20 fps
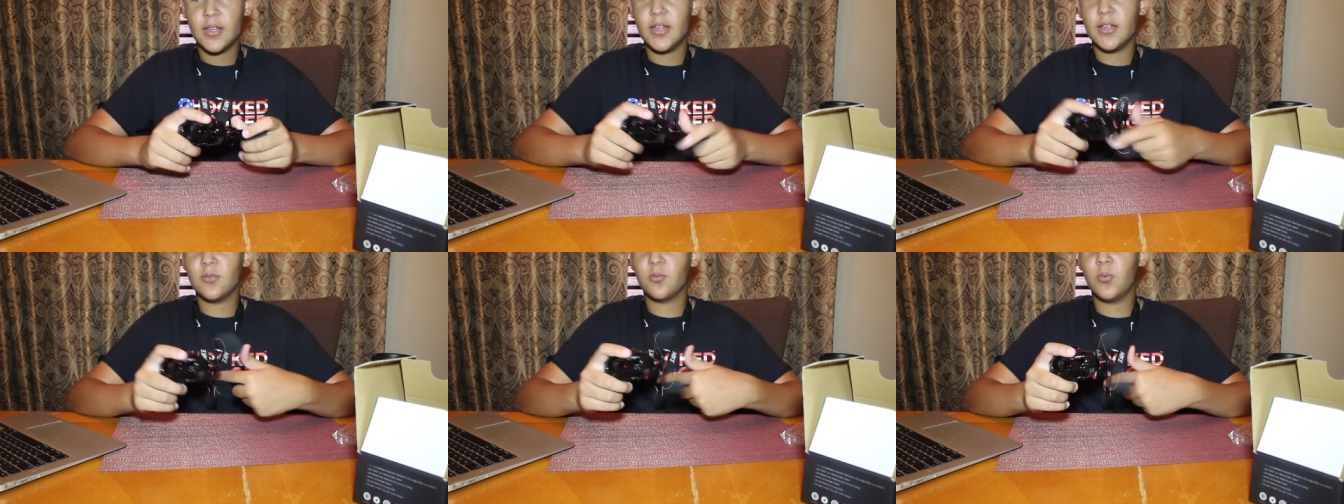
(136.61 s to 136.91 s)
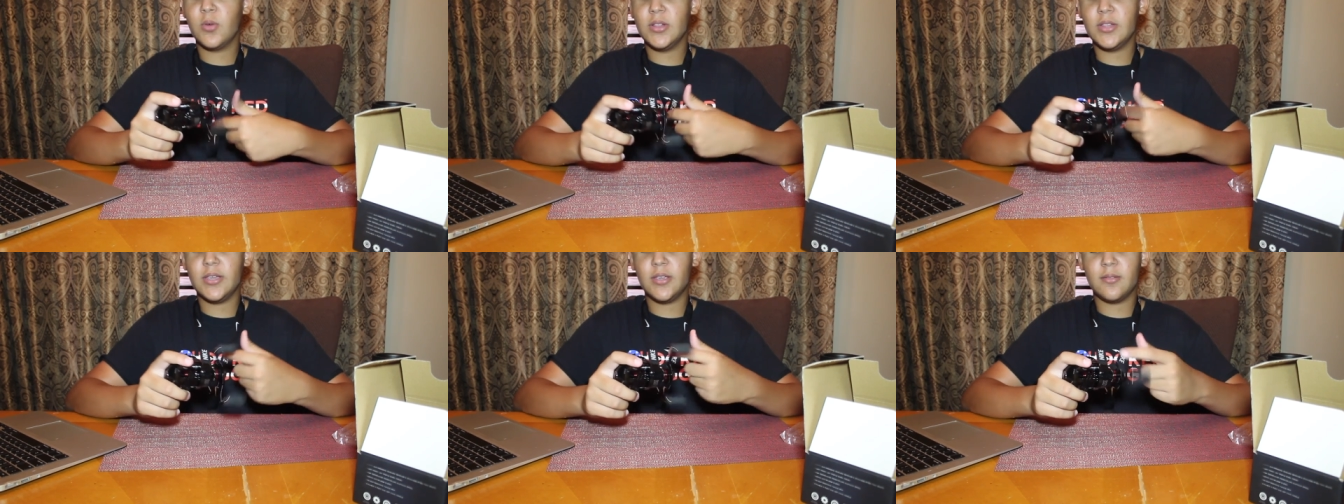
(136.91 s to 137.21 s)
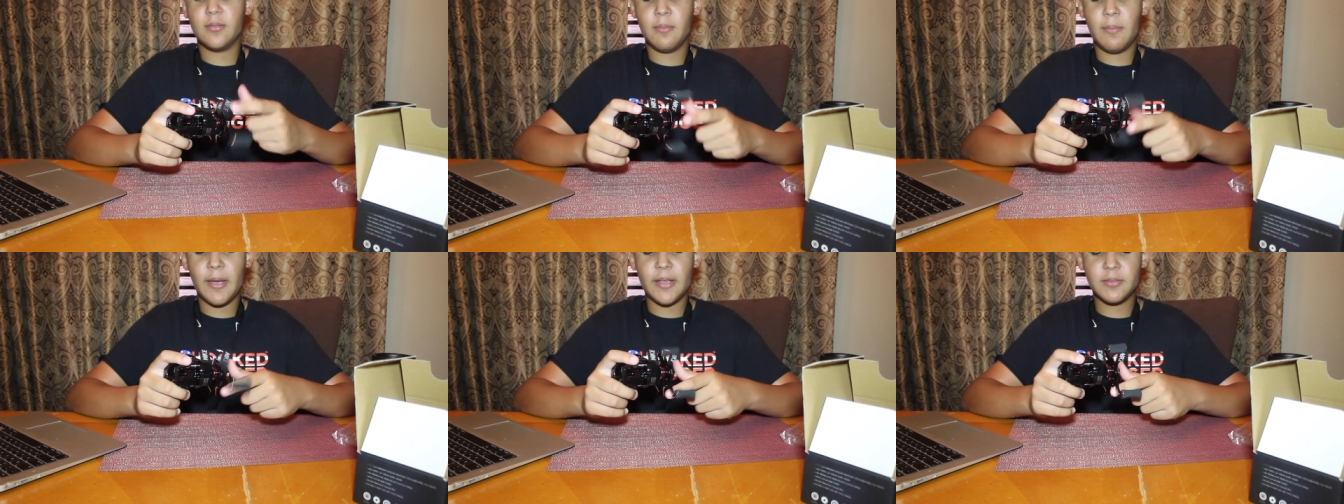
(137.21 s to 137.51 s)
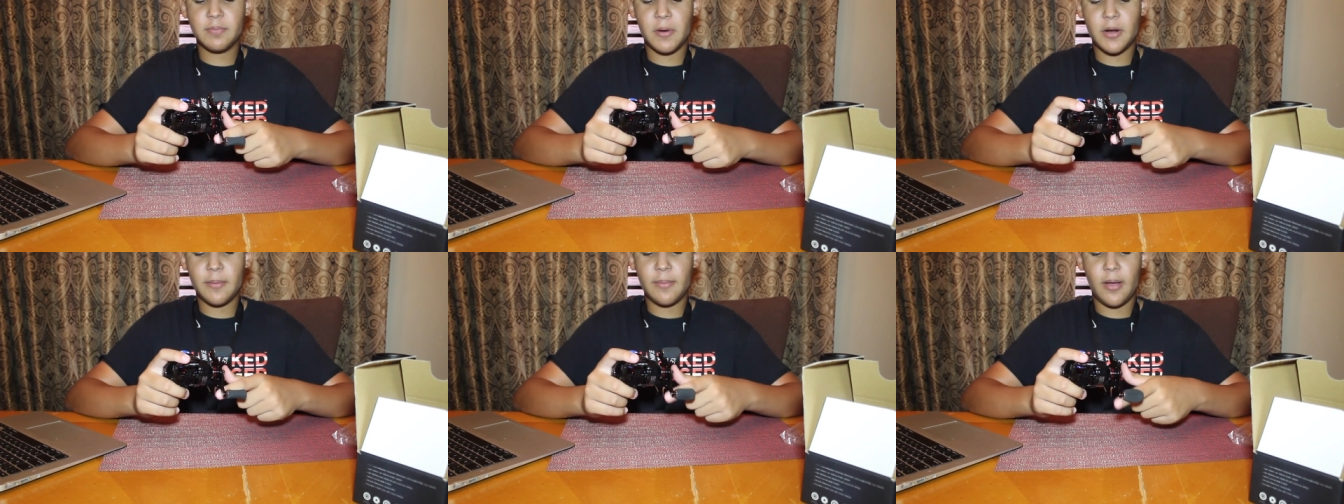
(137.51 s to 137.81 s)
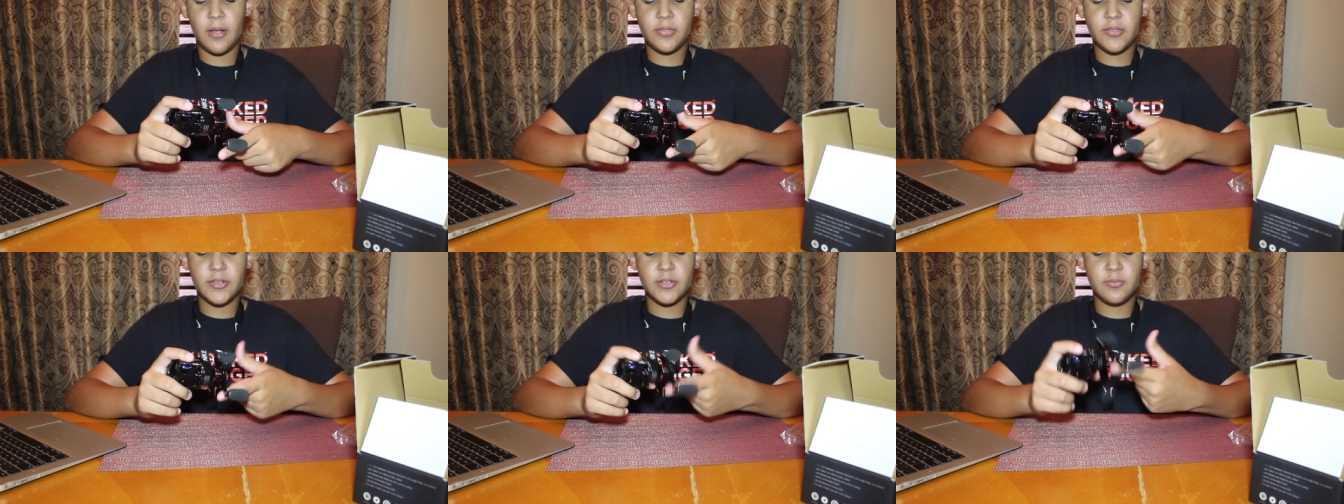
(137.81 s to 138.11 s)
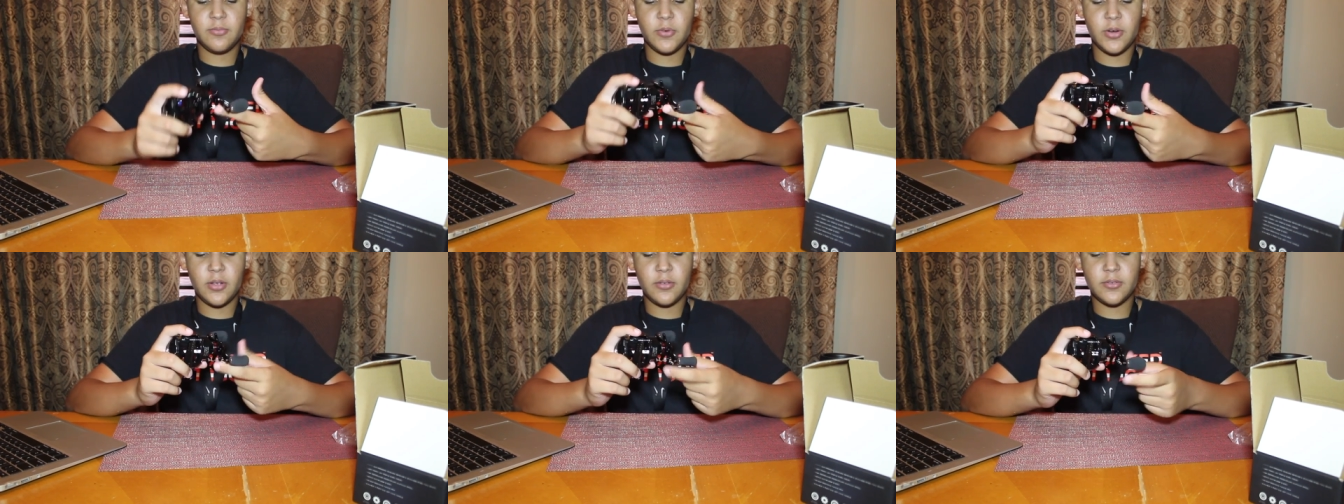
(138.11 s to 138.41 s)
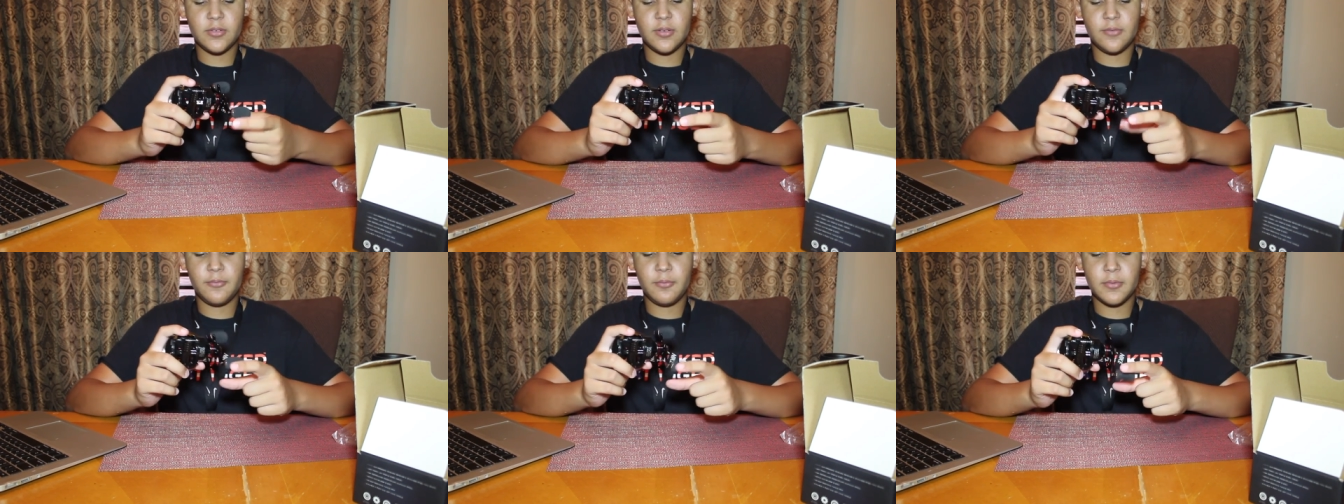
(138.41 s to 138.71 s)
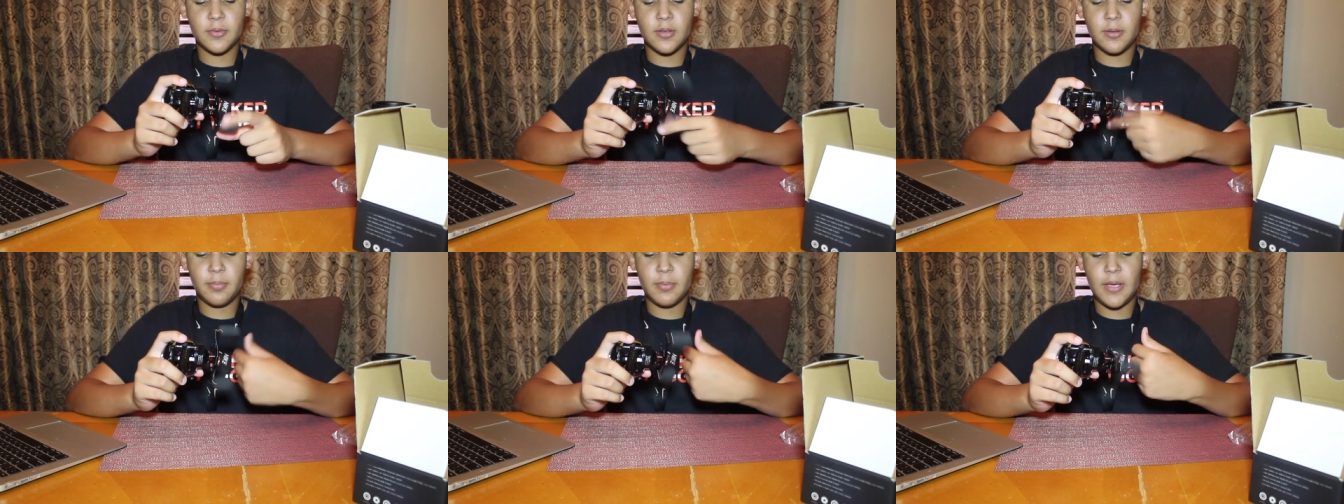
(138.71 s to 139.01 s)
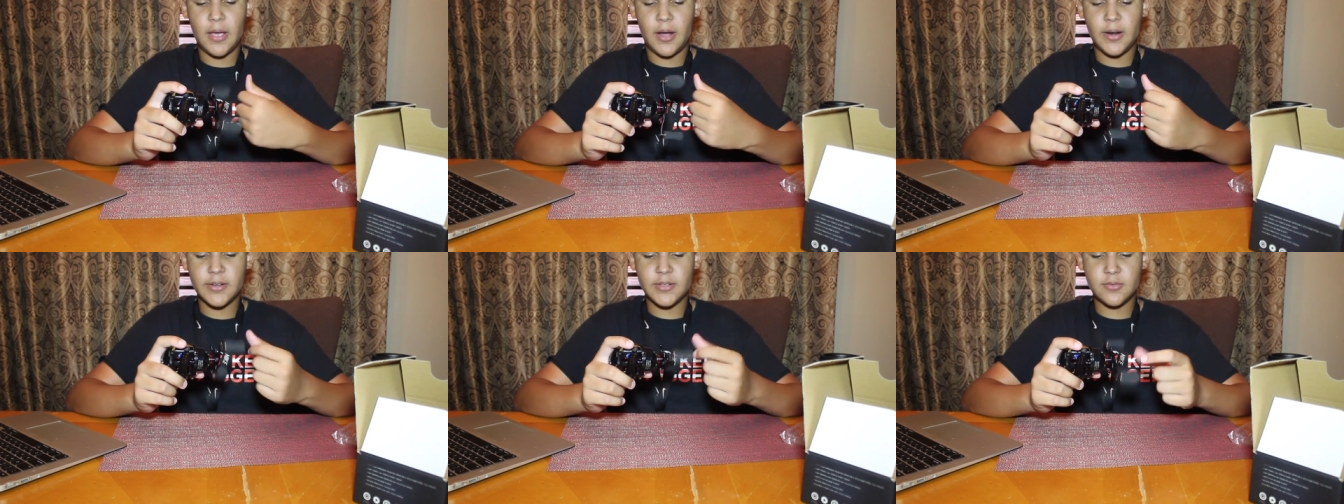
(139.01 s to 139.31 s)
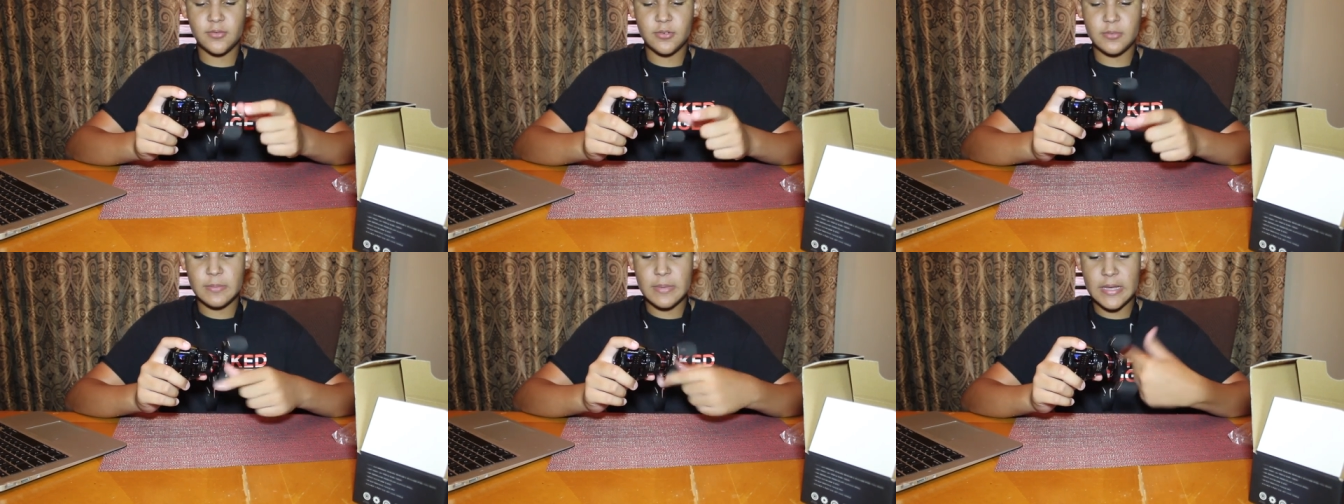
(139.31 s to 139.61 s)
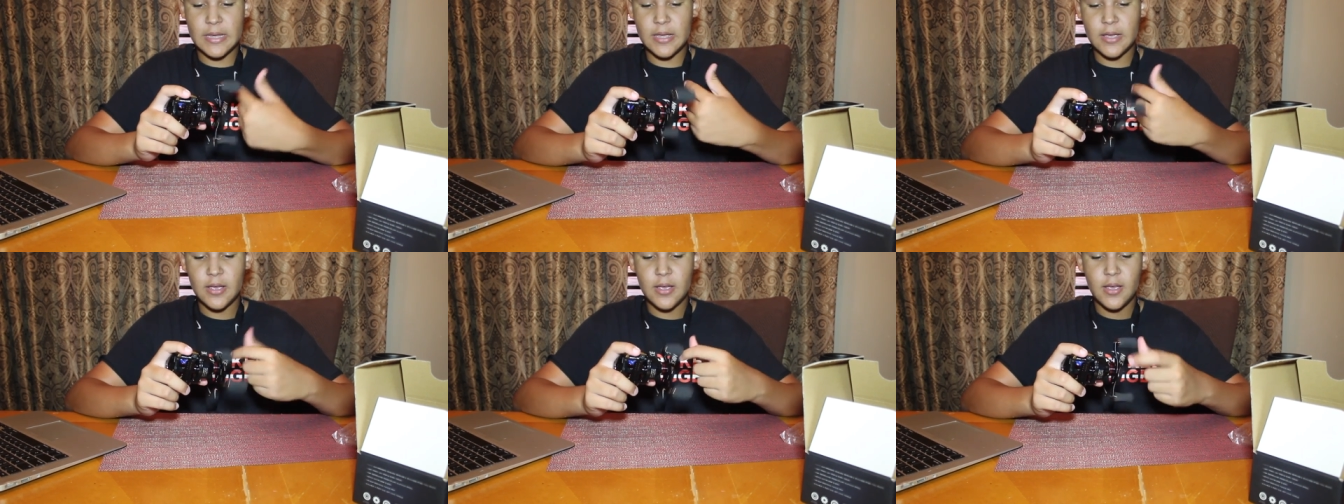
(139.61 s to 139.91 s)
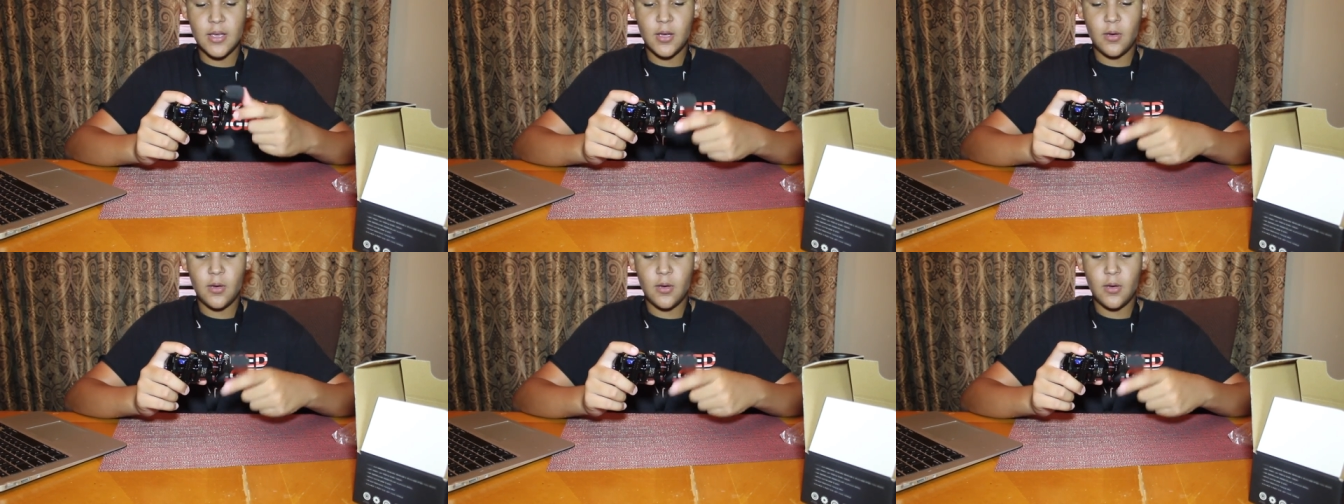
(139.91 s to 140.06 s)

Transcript: it really, the best part about this reel, to, to be honest with me,